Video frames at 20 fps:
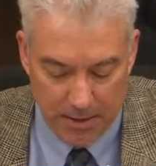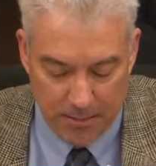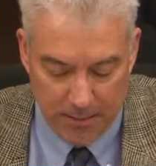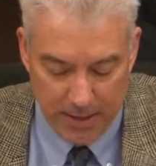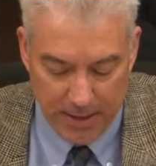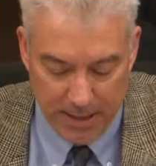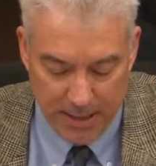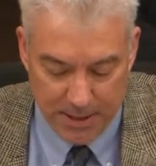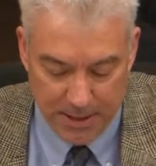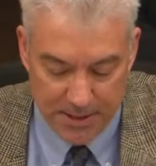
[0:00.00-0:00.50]

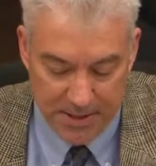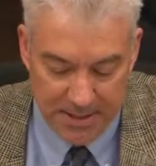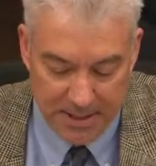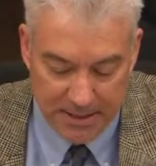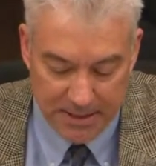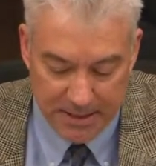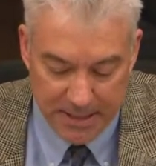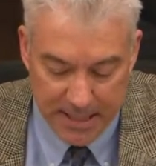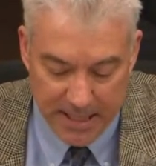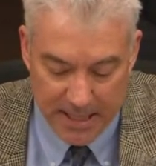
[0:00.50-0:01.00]
age
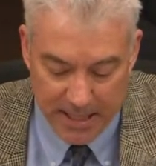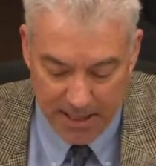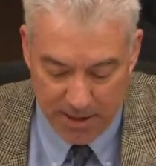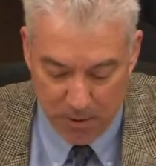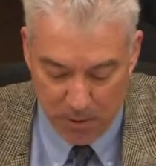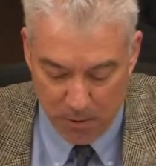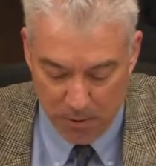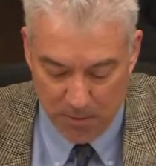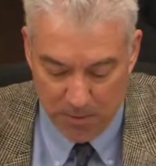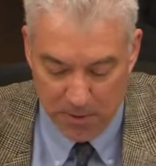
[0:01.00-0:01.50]
60 and
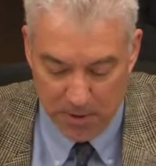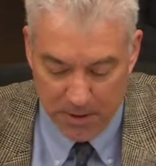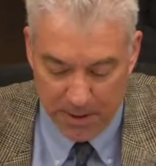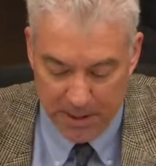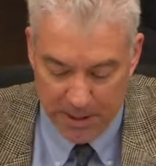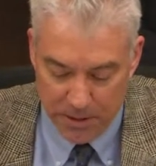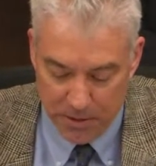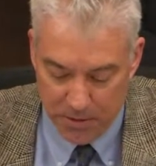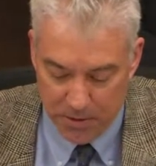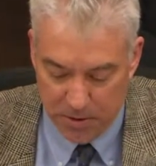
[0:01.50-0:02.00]
over
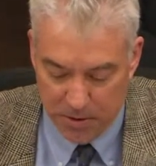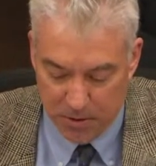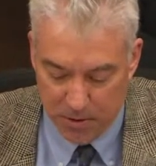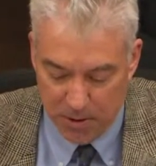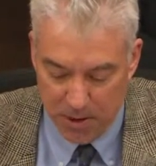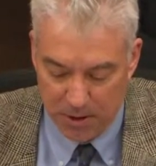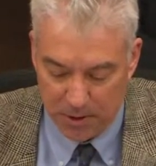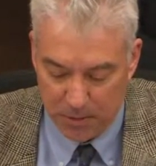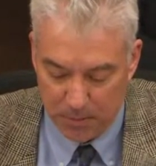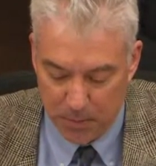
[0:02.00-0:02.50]
can use a
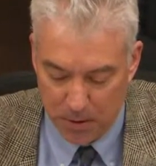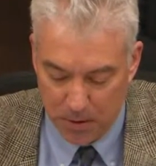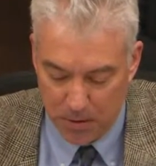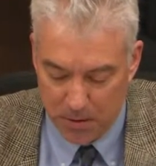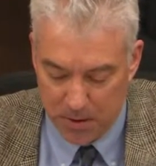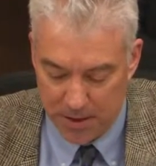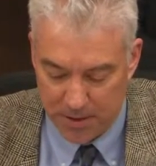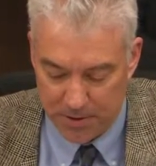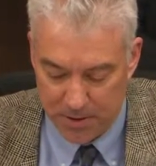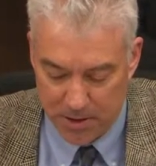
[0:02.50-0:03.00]
crossbow
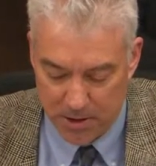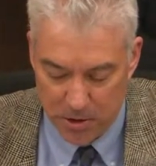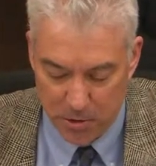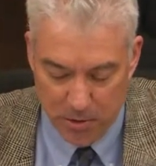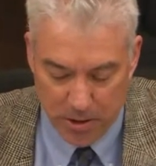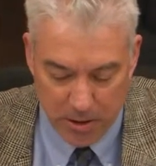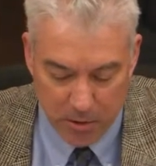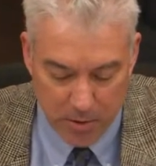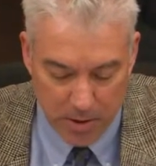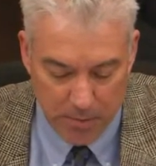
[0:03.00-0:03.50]
as
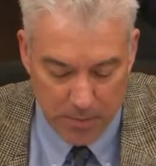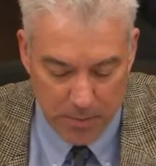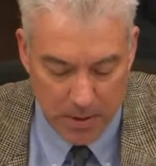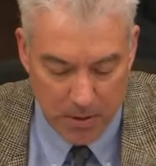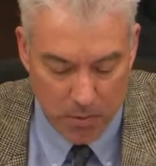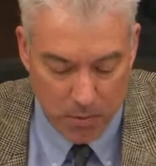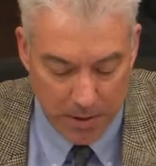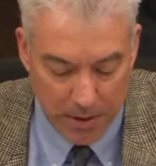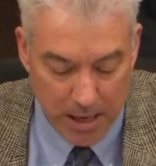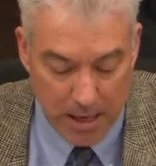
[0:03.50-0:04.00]
archery equipment
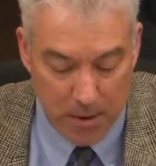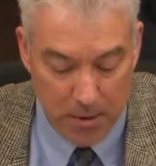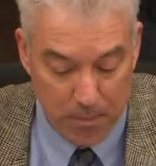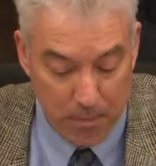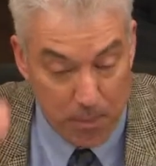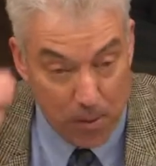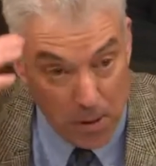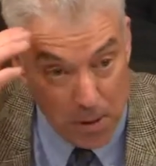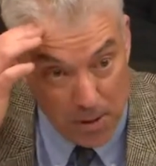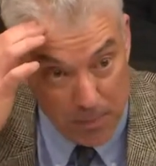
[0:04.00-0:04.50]
without a
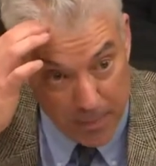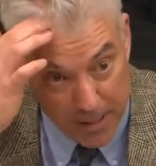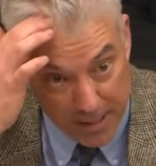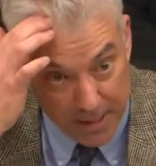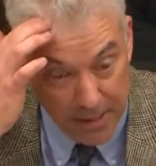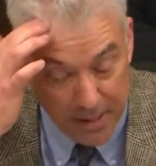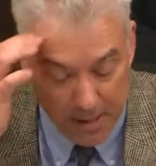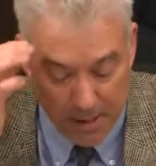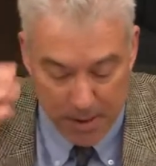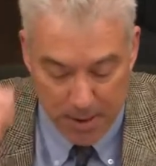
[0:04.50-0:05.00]
permit.
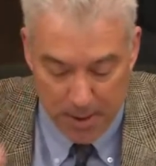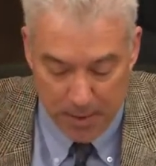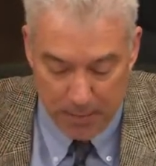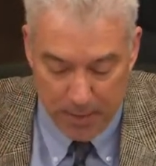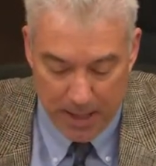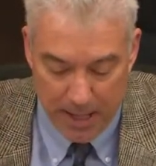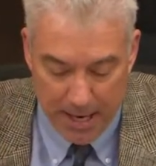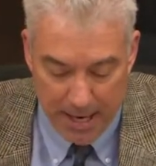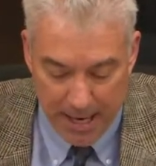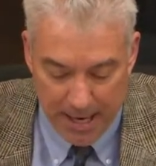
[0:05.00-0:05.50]

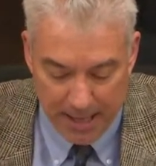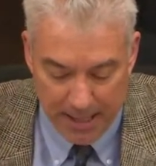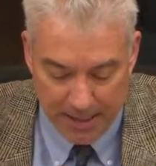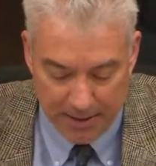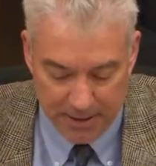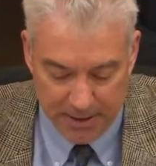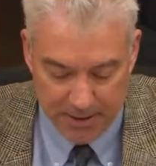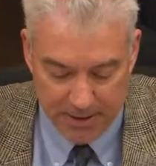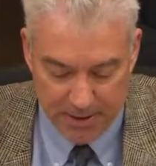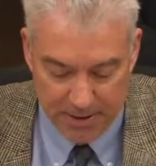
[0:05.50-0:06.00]
By adding
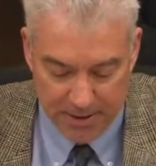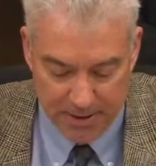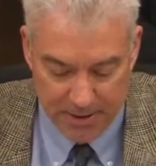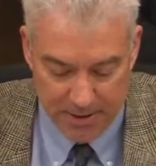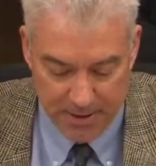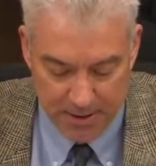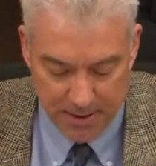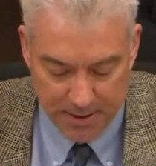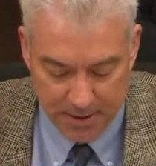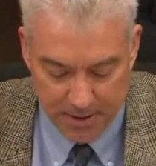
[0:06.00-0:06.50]
this
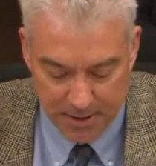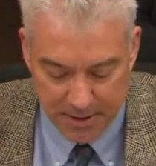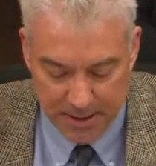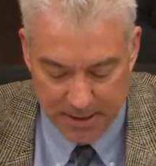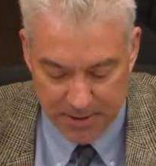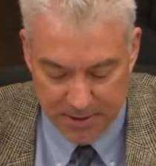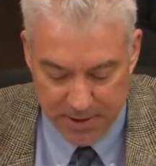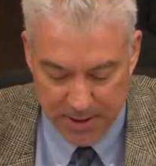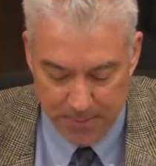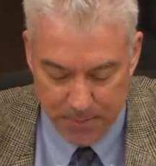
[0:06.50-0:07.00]

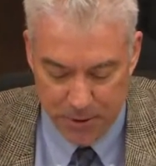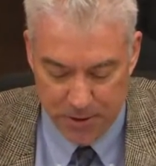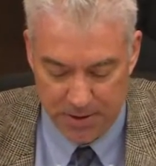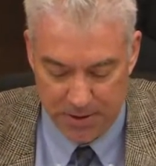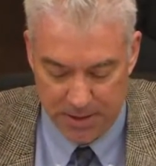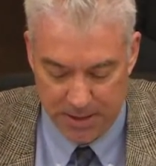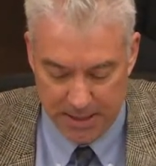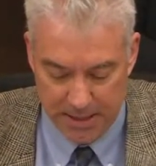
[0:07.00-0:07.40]
exception to